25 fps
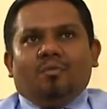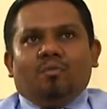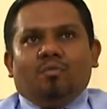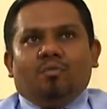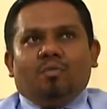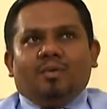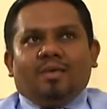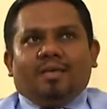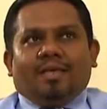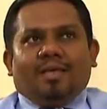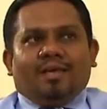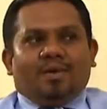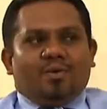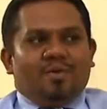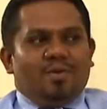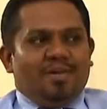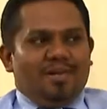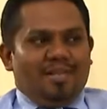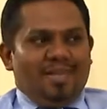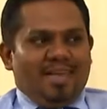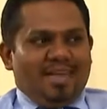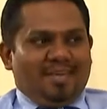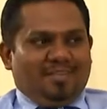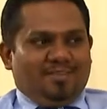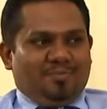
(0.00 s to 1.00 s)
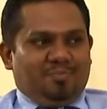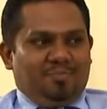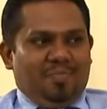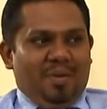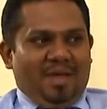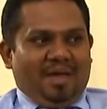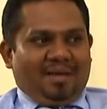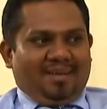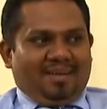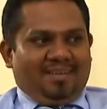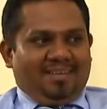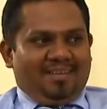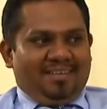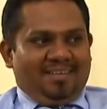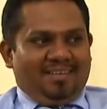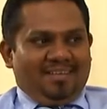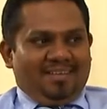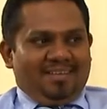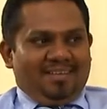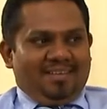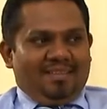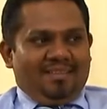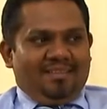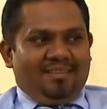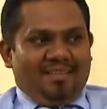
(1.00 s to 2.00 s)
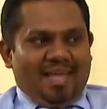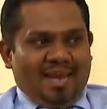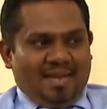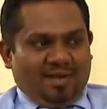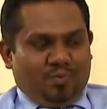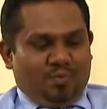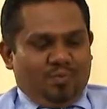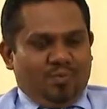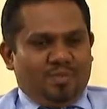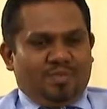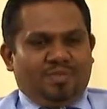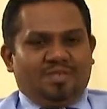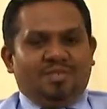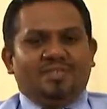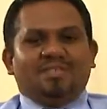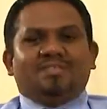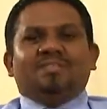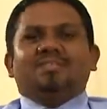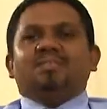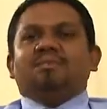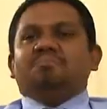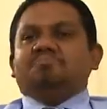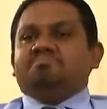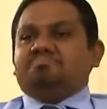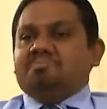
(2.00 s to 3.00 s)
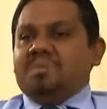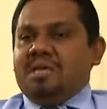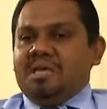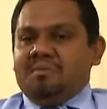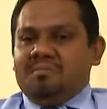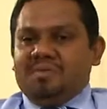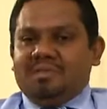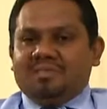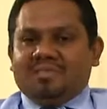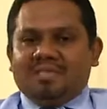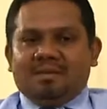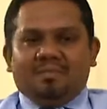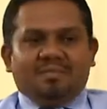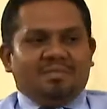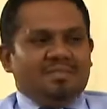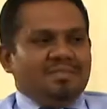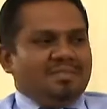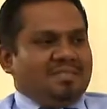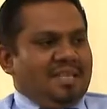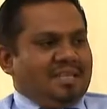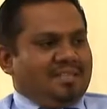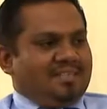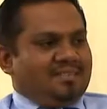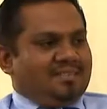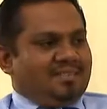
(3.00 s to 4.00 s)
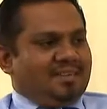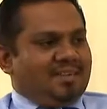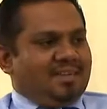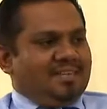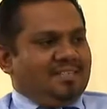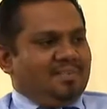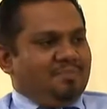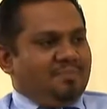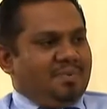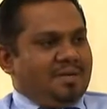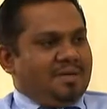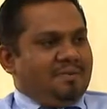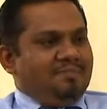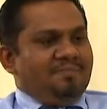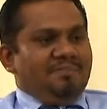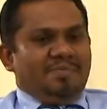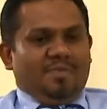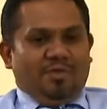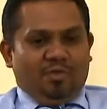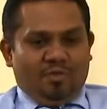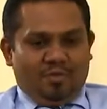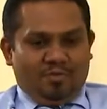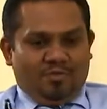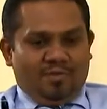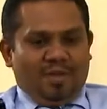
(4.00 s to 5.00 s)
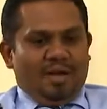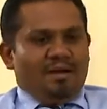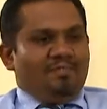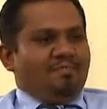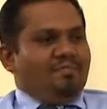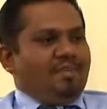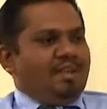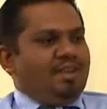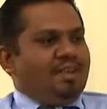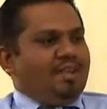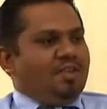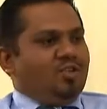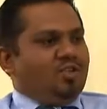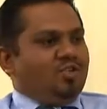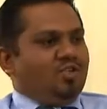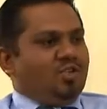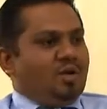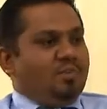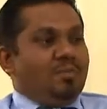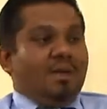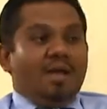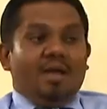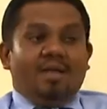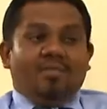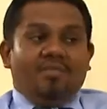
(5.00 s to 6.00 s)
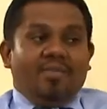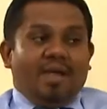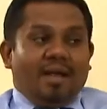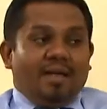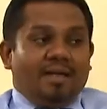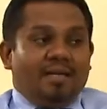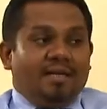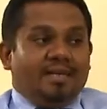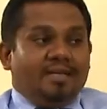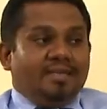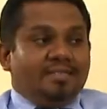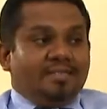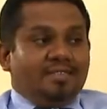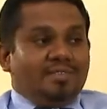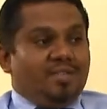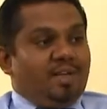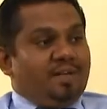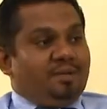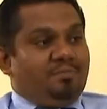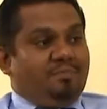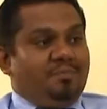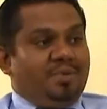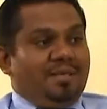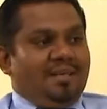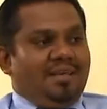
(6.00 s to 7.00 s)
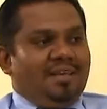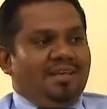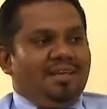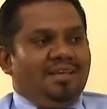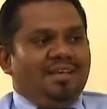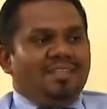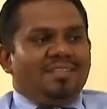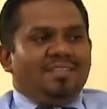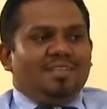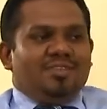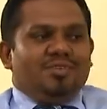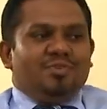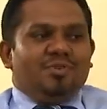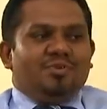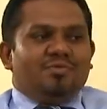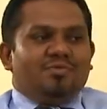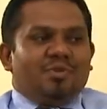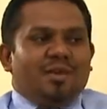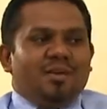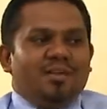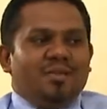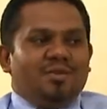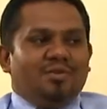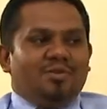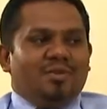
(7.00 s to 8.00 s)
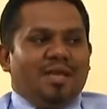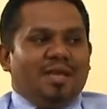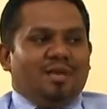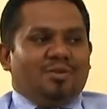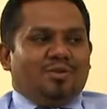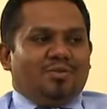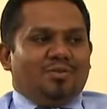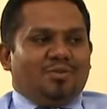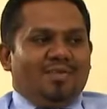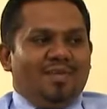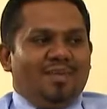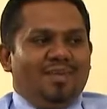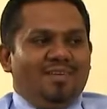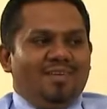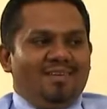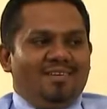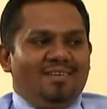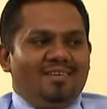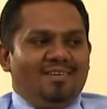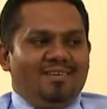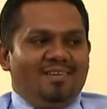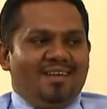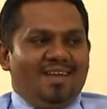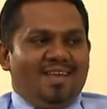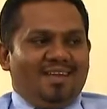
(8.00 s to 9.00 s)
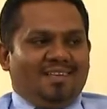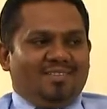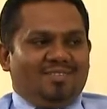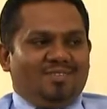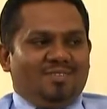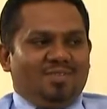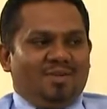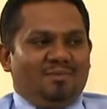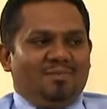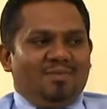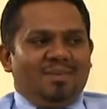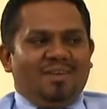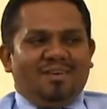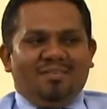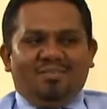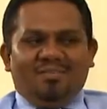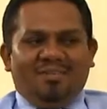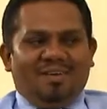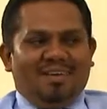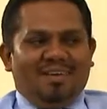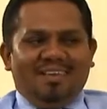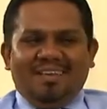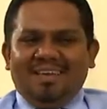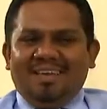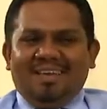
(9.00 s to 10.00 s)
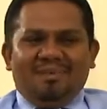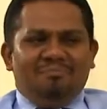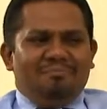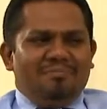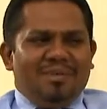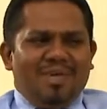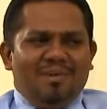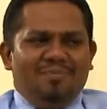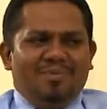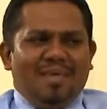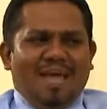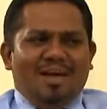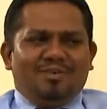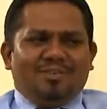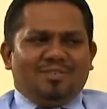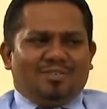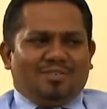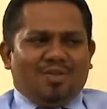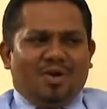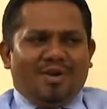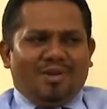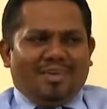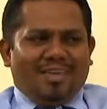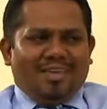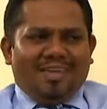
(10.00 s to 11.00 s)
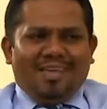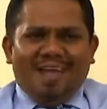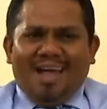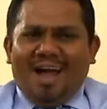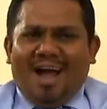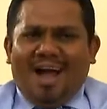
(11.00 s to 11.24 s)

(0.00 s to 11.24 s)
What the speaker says: we can only expect that which is maybe some of these extras, but you've done well in your job. That does not mean that you're ready to get to the next job. Maybe I was talking